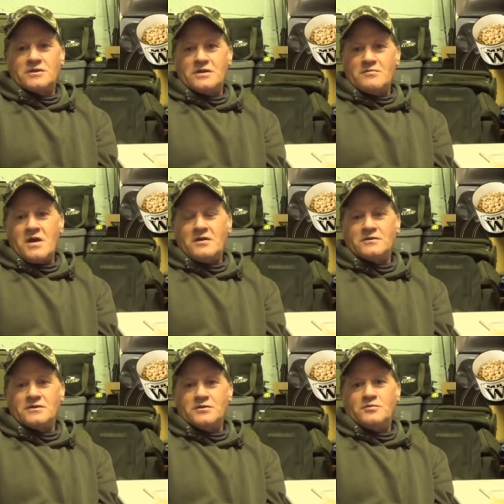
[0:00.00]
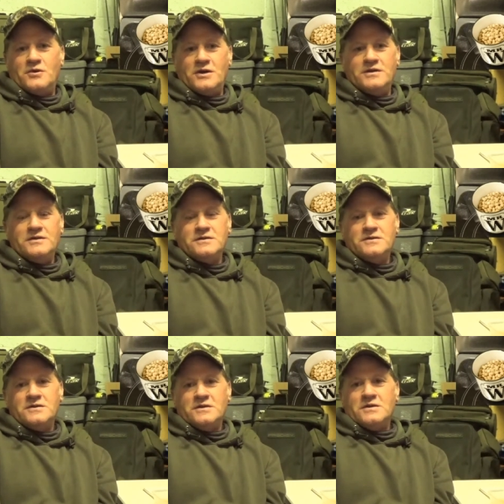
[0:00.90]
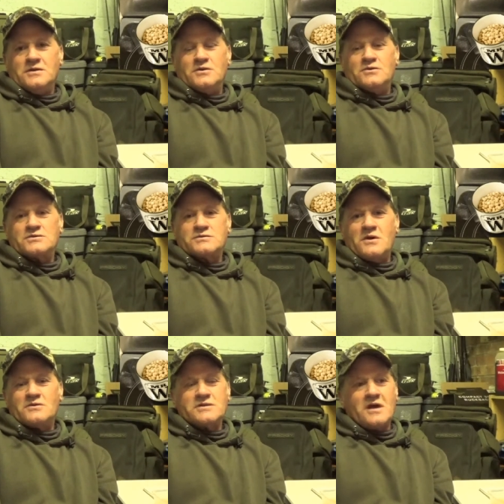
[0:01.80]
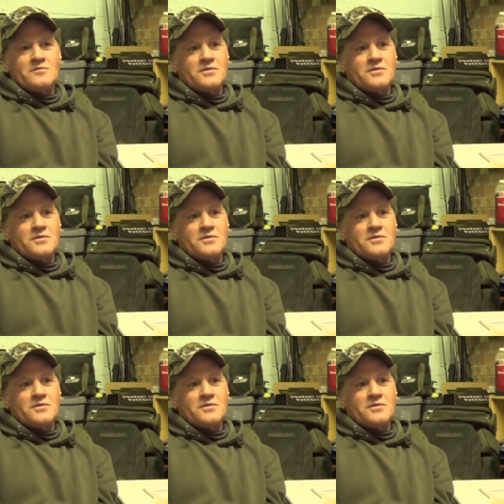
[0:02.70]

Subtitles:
amount that you put in, it all swells up.